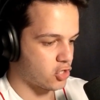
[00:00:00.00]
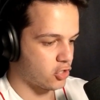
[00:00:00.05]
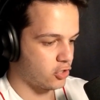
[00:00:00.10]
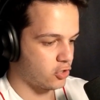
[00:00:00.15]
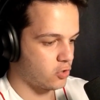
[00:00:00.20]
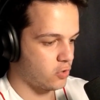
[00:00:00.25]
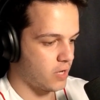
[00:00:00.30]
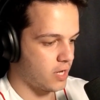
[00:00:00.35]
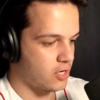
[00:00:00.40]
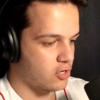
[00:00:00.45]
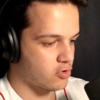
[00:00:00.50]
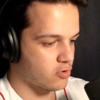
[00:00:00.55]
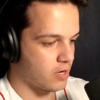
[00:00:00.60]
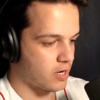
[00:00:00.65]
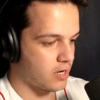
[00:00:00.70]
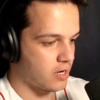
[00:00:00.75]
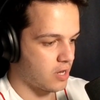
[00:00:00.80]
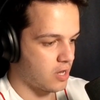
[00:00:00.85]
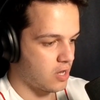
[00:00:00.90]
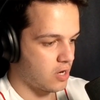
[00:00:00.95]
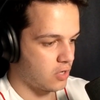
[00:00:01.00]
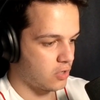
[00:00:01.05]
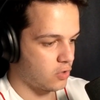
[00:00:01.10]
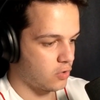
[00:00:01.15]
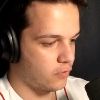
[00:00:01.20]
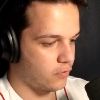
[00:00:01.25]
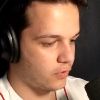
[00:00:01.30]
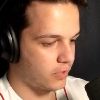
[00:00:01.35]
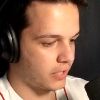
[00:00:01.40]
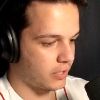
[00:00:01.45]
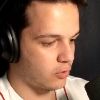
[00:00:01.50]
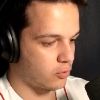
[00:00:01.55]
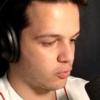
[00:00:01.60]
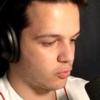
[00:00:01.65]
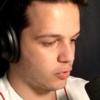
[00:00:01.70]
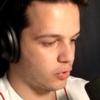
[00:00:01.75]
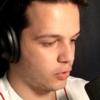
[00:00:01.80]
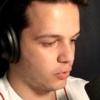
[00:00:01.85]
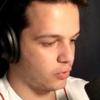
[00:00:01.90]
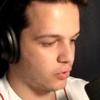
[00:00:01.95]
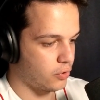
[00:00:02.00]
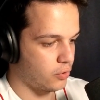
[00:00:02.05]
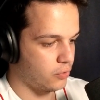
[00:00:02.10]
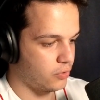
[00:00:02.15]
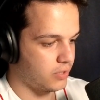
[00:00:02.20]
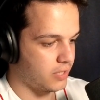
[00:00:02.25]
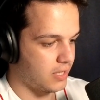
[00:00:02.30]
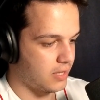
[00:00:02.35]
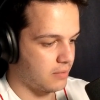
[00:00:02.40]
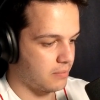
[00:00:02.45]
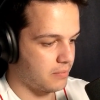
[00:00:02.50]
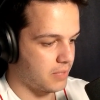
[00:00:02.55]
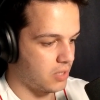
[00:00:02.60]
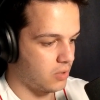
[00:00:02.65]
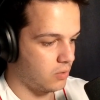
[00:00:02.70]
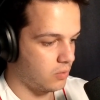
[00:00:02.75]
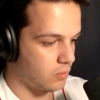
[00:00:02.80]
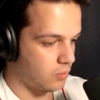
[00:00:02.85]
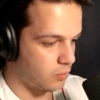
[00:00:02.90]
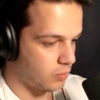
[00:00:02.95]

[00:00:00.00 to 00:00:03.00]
Let's go ahead and go for like a Royal Ghost in the middle.